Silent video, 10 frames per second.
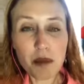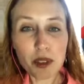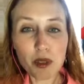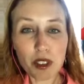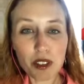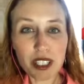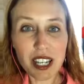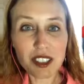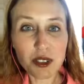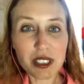you
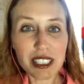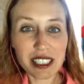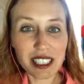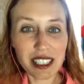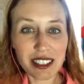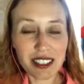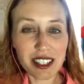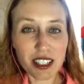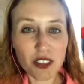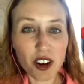decide to enlist
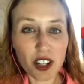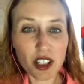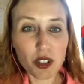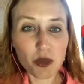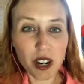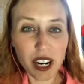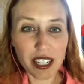as far as your rank?